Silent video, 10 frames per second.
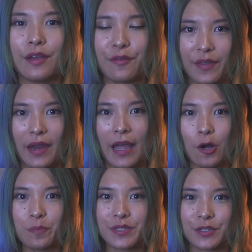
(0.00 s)
If that
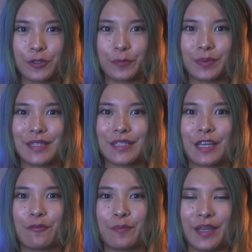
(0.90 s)
helps you, please
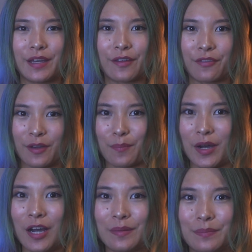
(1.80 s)
give me a thumb
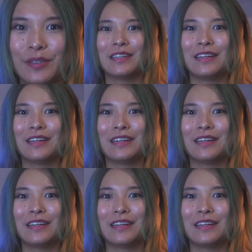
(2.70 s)
up.